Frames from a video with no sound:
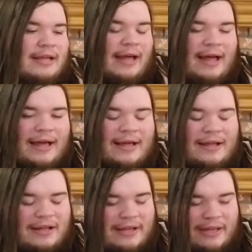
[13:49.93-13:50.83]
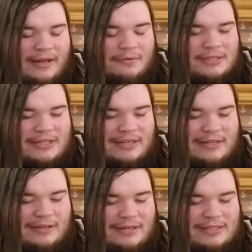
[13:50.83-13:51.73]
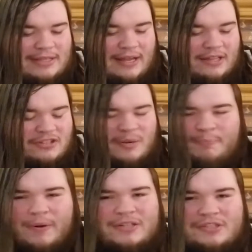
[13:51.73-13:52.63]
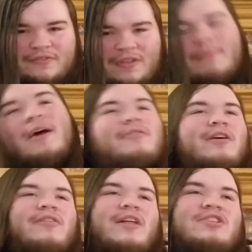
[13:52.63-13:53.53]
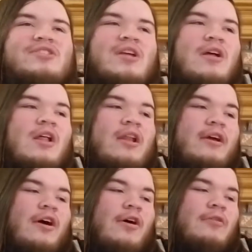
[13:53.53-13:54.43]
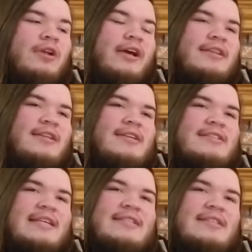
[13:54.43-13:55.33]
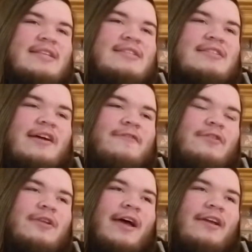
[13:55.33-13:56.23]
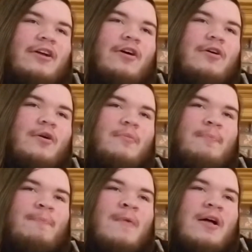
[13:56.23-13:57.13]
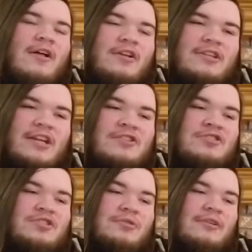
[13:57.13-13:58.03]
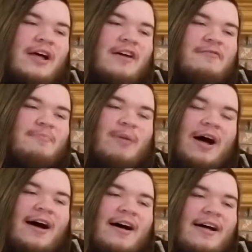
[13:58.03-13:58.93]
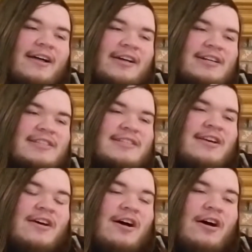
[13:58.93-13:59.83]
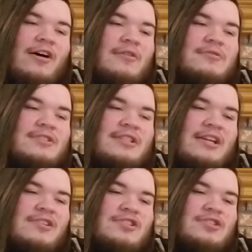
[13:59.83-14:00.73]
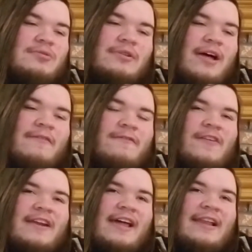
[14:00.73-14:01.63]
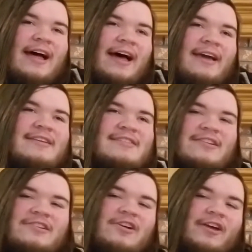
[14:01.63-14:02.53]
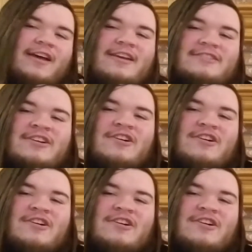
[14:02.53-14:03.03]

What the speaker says: God, what's a good example? There's a bunch of them out there that just, look at this. Isn't this stuff you like? Didn't you love Pogs? Didn't you love Vanilla Ice? Look at it.